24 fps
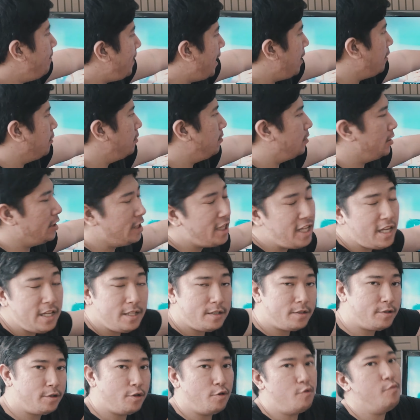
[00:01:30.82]
mount
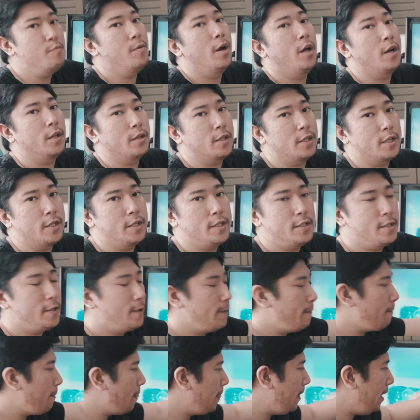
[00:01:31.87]
these two monitors
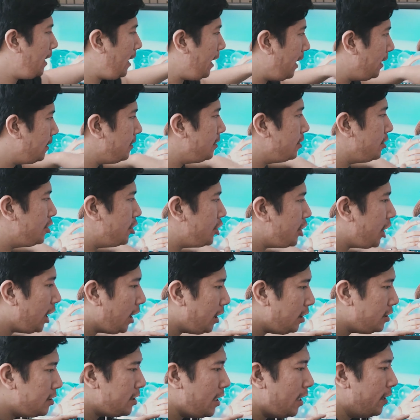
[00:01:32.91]
and
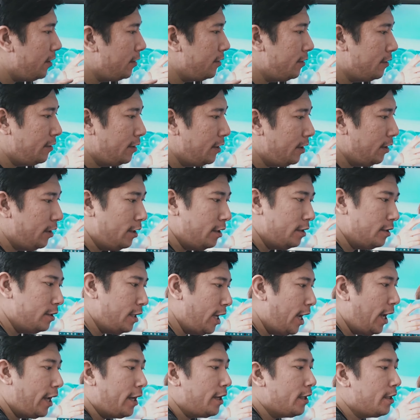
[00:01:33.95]
change out the
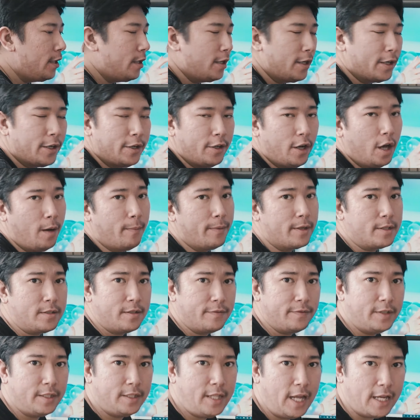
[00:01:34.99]
entire ergonomics
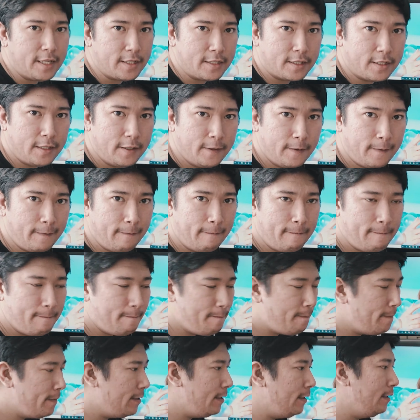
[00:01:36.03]
of the desk.
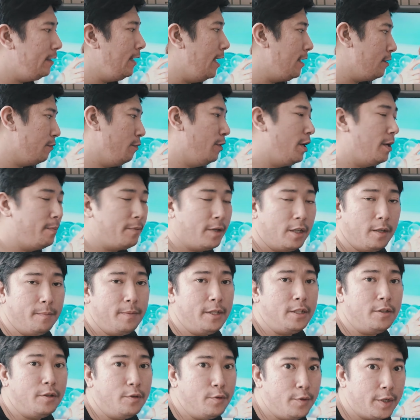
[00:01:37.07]
And that's what I'm gonna
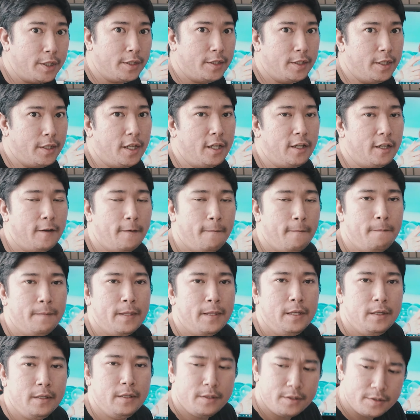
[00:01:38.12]
be doing today.
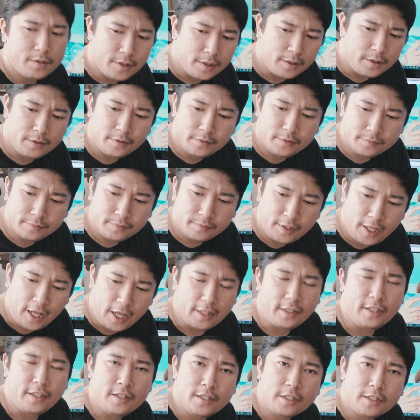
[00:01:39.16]
So yeah,
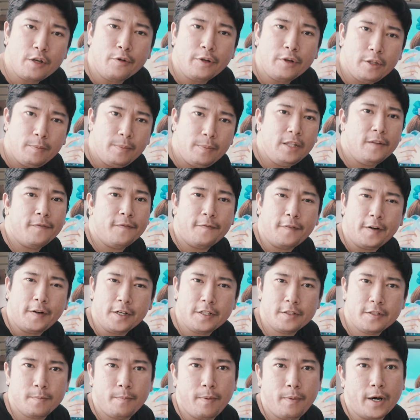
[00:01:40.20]
this is going to be the
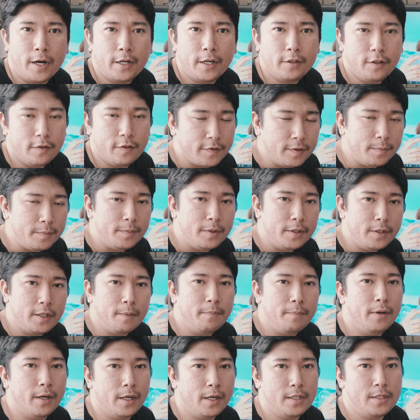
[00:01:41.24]
first part of a
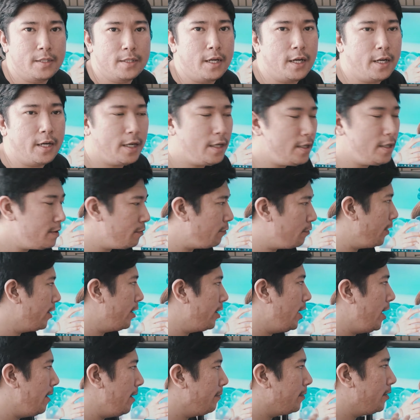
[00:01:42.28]
multi-part series where
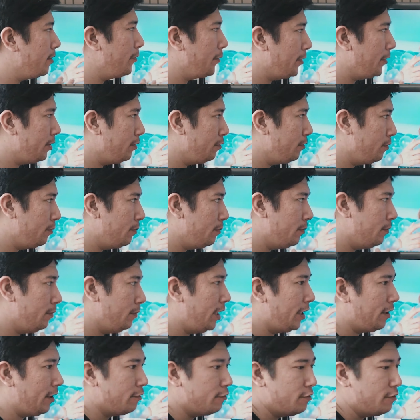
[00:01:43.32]
I'm going to
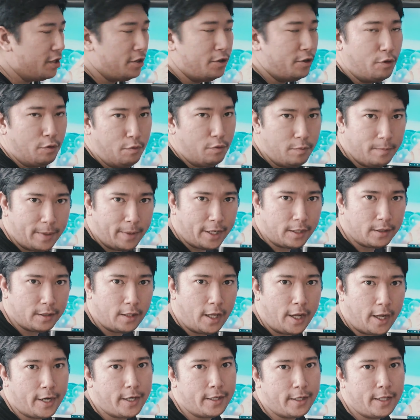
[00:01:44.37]
like redo my
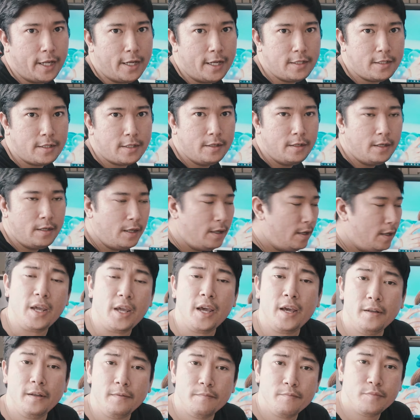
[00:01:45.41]
entire desk. So
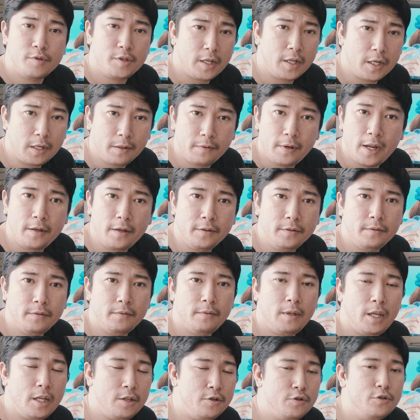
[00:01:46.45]
yeah, stick around
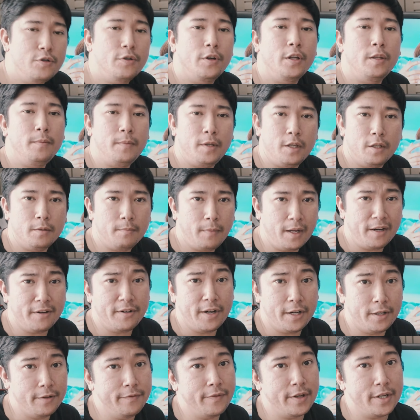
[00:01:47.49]
and join me on my
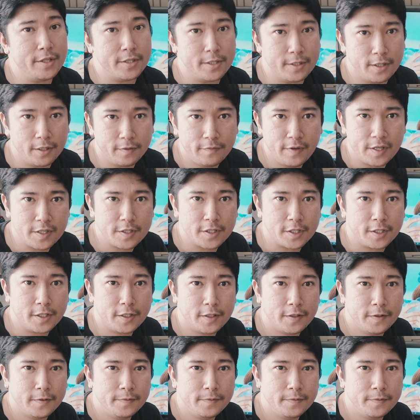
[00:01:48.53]
renovation adventure.